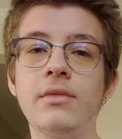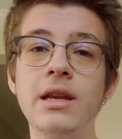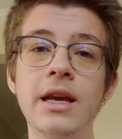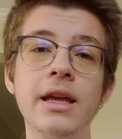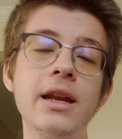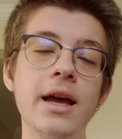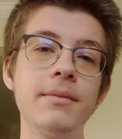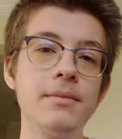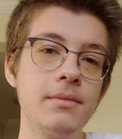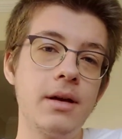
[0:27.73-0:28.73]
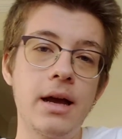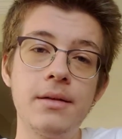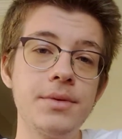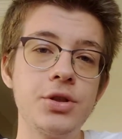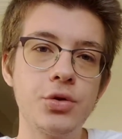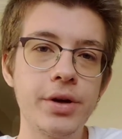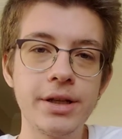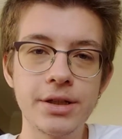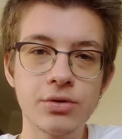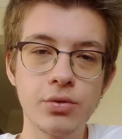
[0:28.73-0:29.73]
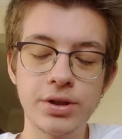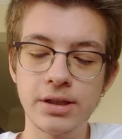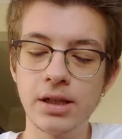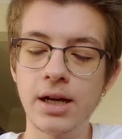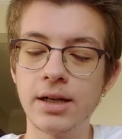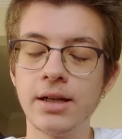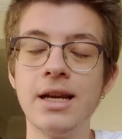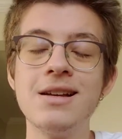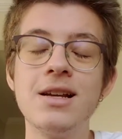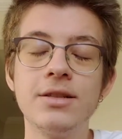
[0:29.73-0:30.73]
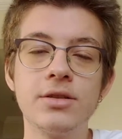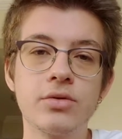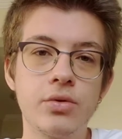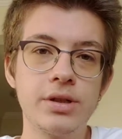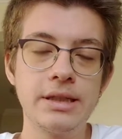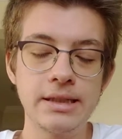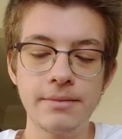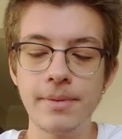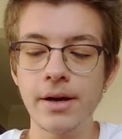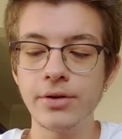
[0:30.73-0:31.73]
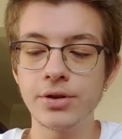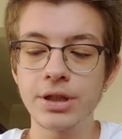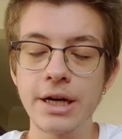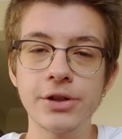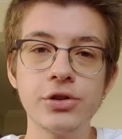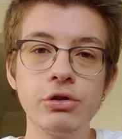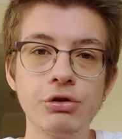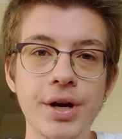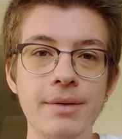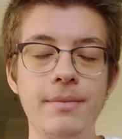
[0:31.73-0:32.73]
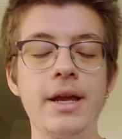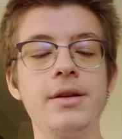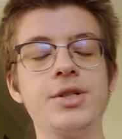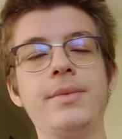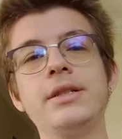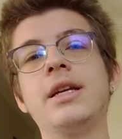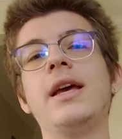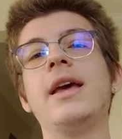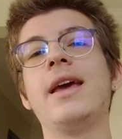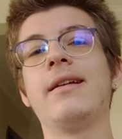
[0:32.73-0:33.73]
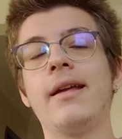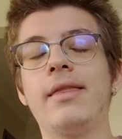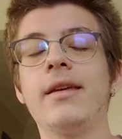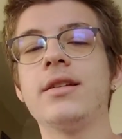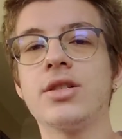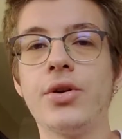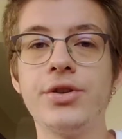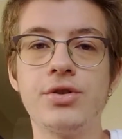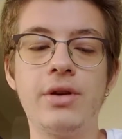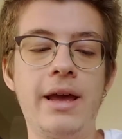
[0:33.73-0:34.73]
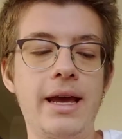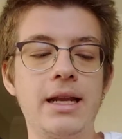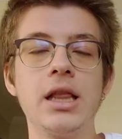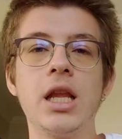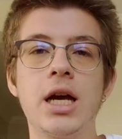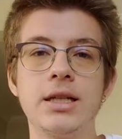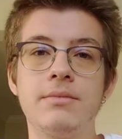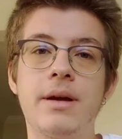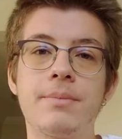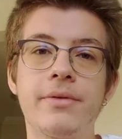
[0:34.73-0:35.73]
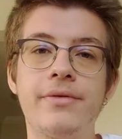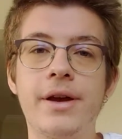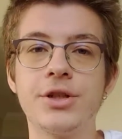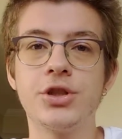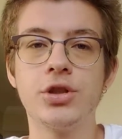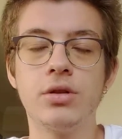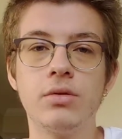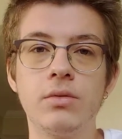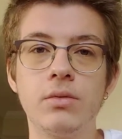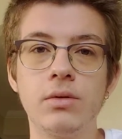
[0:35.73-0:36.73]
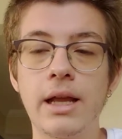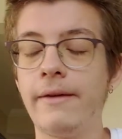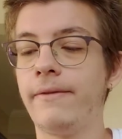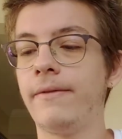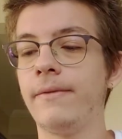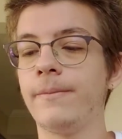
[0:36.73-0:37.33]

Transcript: And I'm enjoying this course a lot. This course is about international trade management, and I think it's going to add a lot in my professional life.